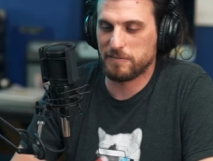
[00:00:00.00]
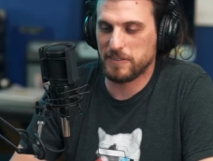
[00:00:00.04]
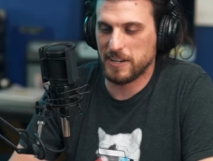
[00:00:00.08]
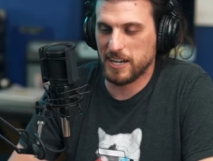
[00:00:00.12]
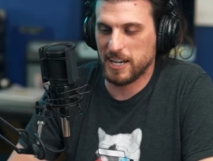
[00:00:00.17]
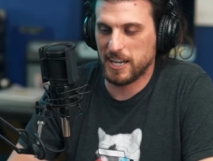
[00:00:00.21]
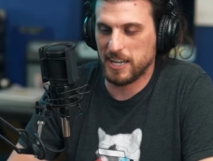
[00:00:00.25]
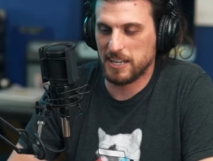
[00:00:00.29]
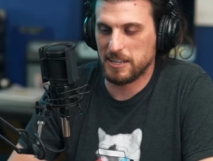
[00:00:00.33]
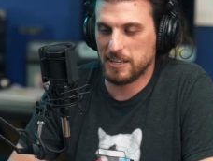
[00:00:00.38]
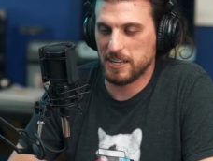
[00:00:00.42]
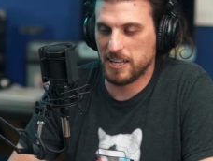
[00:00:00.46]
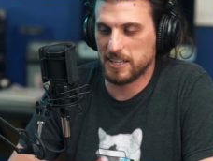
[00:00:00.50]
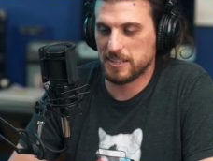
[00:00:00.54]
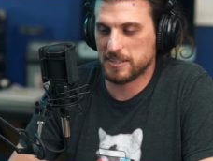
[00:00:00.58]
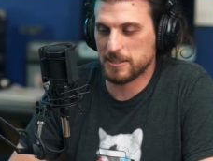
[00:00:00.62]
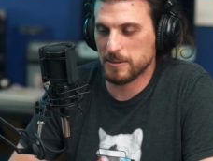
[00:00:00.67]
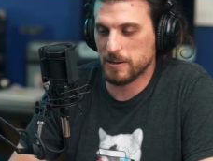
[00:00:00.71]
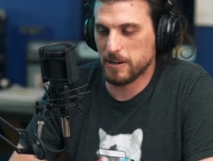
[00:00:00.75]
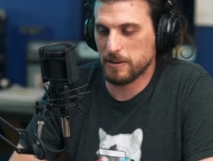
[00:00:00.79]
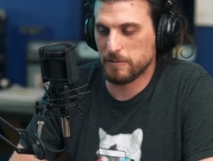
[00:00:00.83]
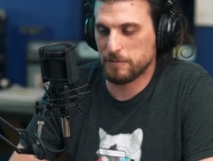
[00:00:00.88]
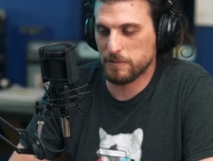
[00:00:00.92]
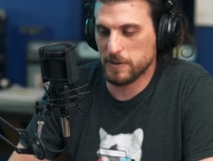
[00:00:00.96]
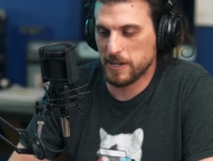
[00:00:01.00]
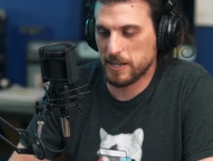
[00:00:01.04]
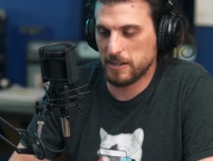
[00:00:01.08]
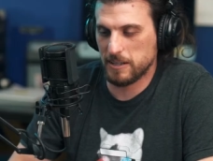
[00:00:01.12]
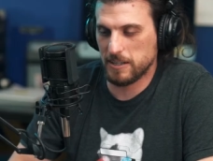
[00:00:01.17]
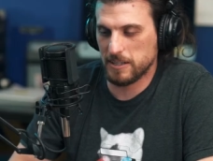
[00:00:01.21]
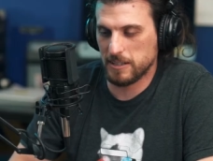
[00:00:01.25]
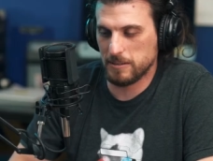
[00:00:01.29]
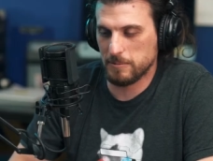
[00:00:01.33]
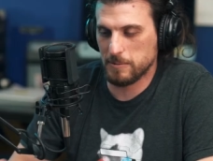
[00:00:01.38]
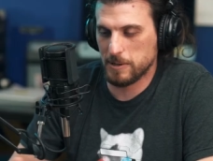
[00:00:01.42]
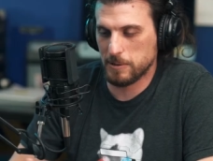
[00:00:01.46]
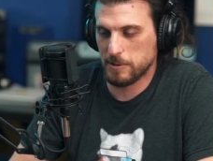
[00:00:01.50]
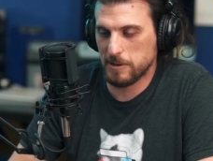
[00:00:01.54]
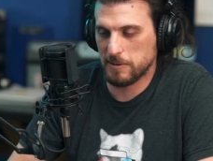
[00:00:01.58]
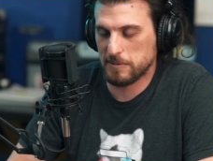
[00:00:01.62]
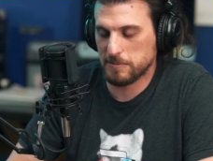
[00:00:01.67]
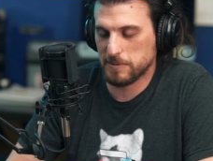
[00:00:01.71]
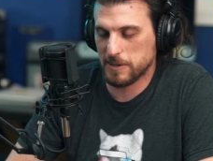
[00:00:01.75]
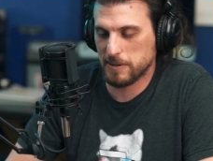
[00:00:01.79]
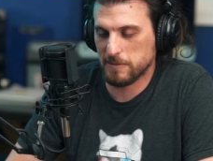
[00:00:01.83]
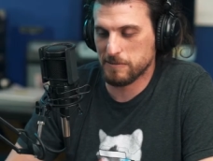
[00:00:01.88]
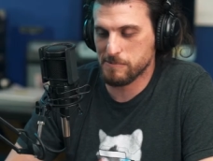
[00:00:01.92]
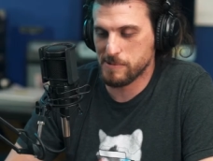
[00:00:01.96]
oh, fine. Uh, and so our friend, my wife's
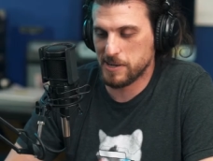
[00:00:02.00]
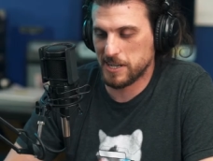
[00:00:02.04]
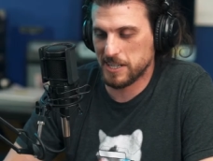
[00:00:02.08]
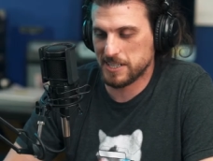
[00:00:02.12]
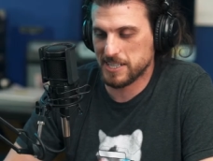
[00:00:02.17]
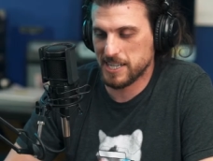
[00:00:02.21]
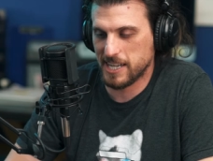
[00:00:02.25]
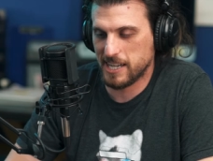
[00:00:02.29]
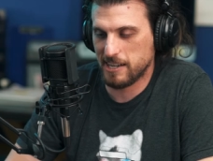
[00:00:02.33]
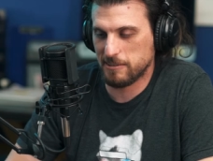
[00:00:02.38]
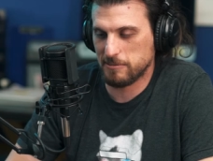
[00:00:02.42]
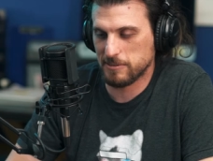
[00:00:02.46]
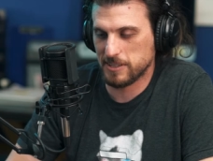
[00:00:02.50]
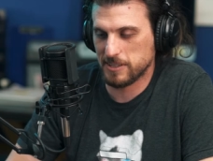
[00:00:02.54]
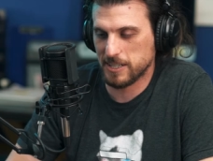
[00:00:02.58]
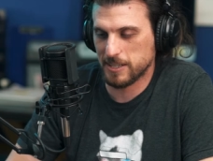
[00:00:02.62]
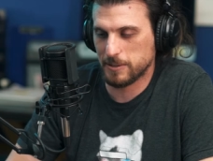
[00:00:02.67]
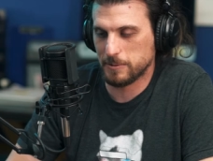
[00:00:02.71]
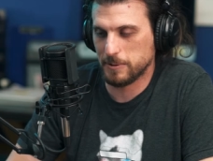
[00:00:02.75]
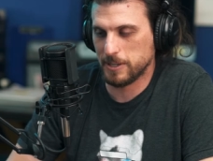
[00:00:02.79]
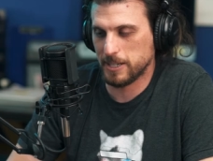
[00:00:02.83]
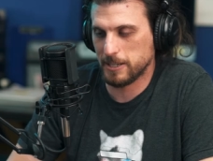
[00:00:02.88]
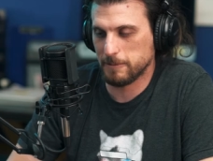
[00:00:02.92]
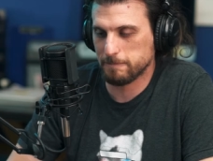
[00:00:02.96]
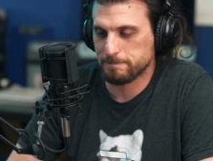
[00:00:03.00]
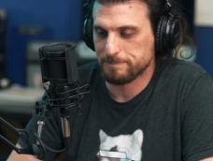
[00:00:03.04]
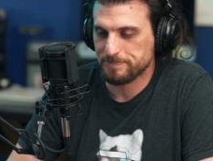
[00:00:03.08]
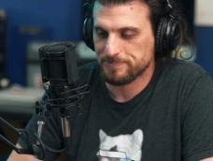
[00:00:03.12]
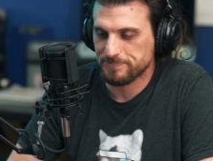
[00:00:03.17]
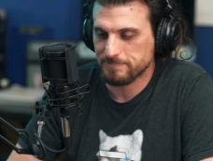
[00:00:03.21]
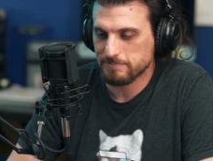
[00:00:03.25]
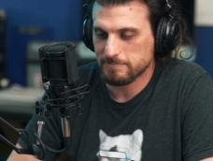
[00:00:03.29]
friend from out of town, was like, well,